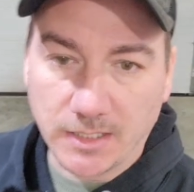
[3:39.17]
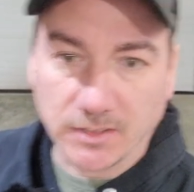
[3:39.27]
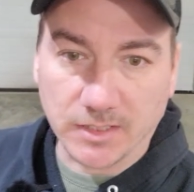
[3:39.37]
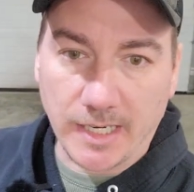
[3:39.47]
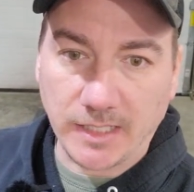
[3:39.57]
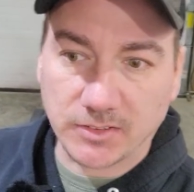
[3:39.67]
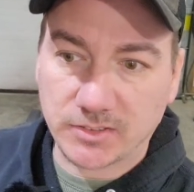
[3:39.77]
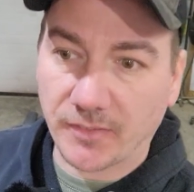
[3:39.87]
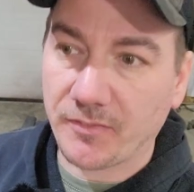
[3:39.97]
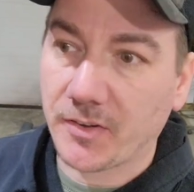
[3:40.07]
is a
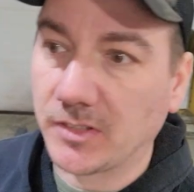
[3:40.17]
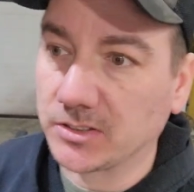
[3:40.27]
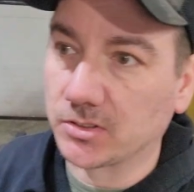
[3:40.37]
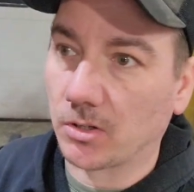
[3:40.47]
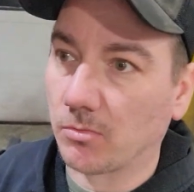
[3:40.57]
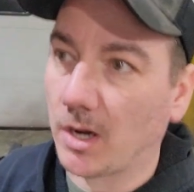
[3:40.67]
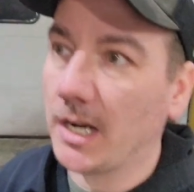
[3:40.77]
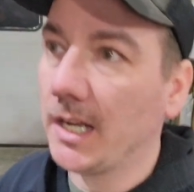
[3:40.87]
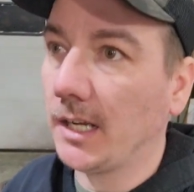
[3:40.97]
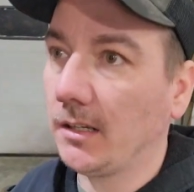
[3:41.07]
750 cert
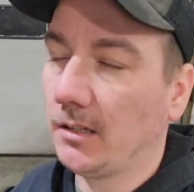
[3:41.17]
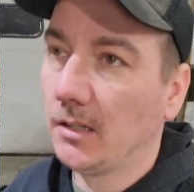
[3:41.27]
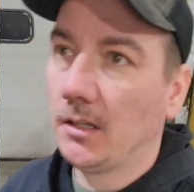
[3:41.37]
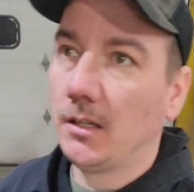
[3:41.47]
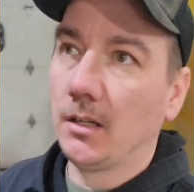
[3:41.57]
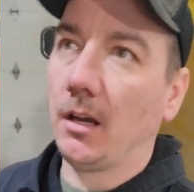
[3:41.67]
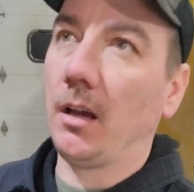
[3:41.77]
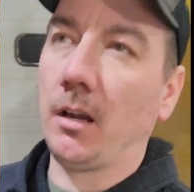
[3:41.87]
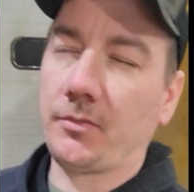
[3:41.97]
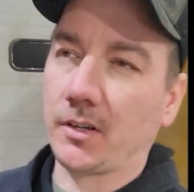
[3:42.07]
rating.
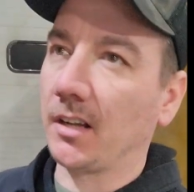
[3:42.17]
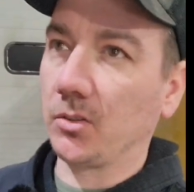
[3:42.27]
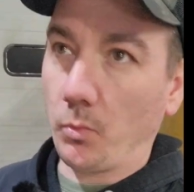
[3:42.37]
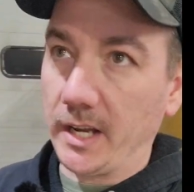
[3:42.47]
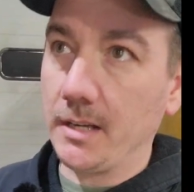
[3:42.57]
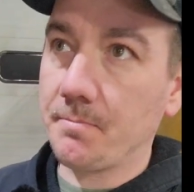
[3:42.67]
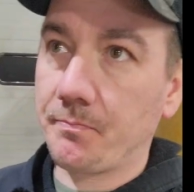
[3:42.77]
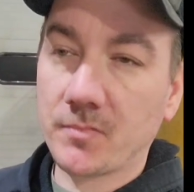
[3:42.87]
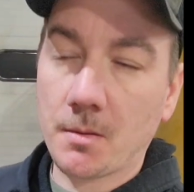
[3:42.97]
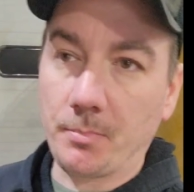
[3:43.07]
Uh, I forgot the weight,
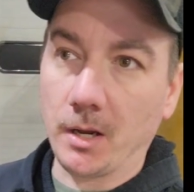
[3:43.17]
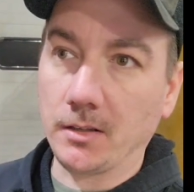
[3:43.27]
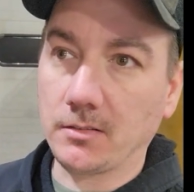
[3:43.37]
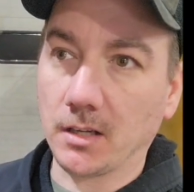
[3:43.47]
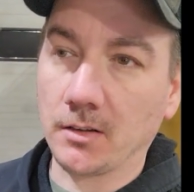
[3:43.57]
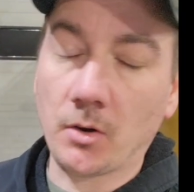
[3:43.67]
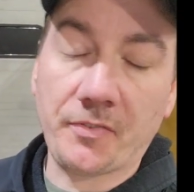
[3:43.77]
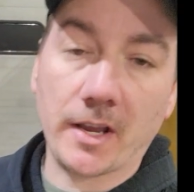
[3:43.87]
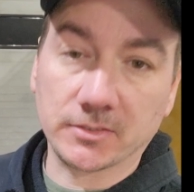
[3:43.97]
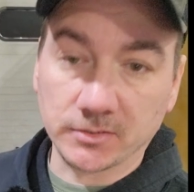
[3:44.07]
but uh, no
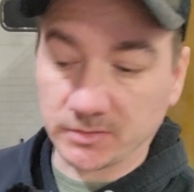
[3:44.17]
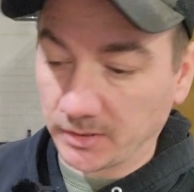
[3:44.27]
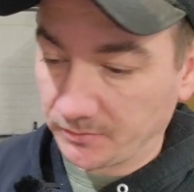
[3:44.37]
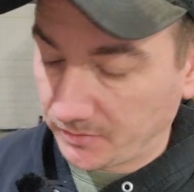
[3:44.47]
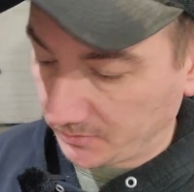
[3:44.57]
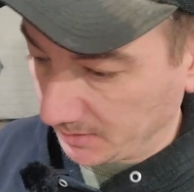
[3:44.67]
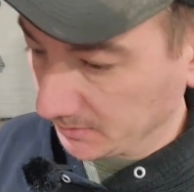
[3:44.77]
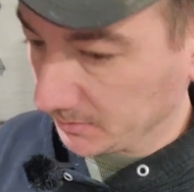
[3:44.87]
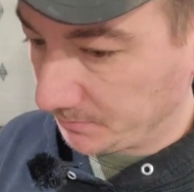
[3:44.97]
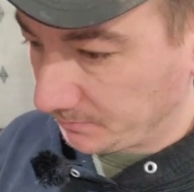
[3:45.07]
faster than
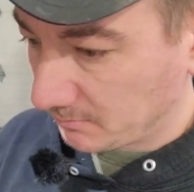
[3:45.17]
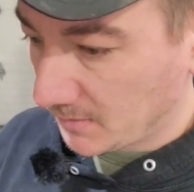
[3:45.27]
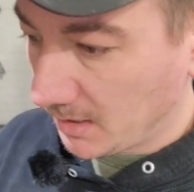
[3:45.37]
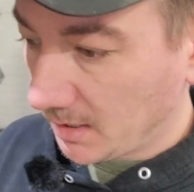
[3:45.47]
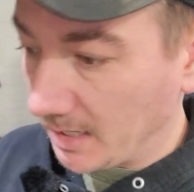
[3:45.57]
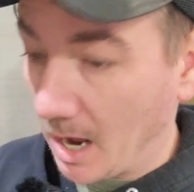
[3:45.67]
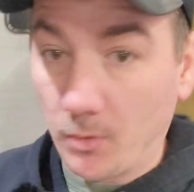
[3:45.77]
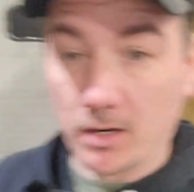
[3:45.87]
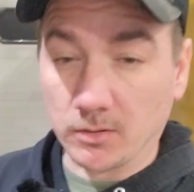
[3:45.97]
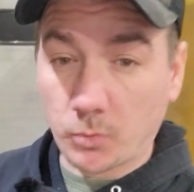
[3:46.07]
750s.
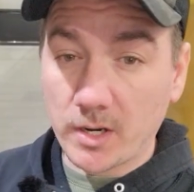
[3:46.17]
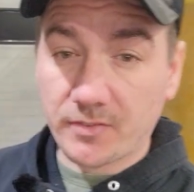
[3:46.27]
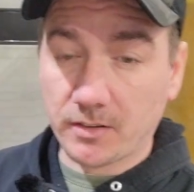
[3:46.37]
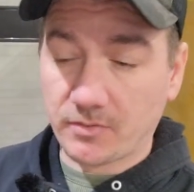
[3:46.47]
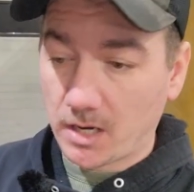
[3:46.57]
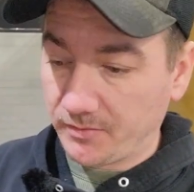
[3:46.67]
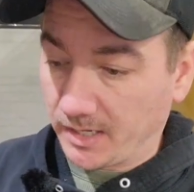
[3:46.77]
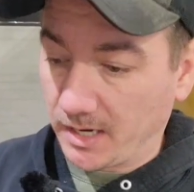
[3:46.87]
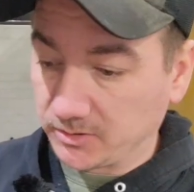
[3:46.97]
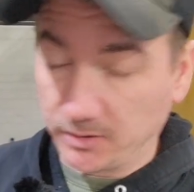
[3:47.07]
Now, in a 25.5, it
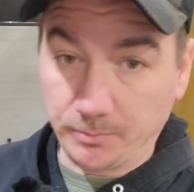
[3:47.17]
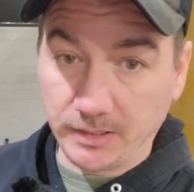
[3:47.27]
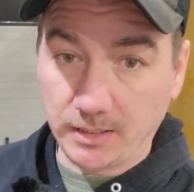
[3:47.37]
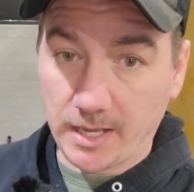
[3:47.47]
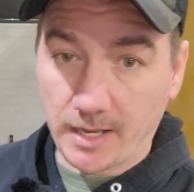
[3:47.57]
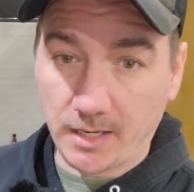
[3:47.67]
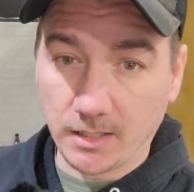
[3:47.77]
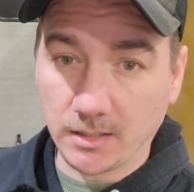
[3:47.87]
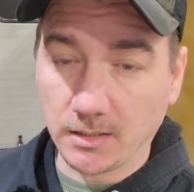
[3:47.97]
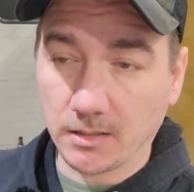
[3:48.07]
can actually
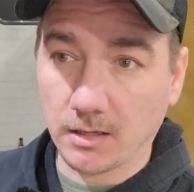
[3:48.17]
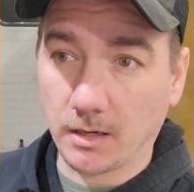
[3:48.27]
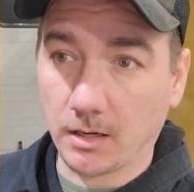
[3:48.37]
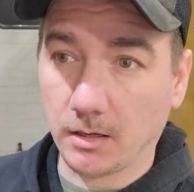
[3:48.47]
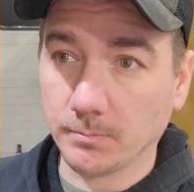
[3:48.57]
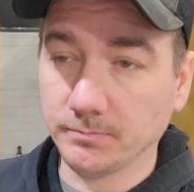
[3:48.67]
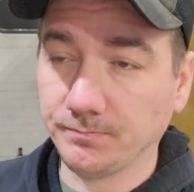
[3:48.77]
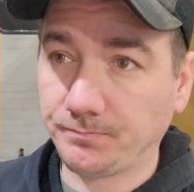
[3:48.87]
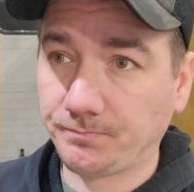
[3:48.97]
be a um,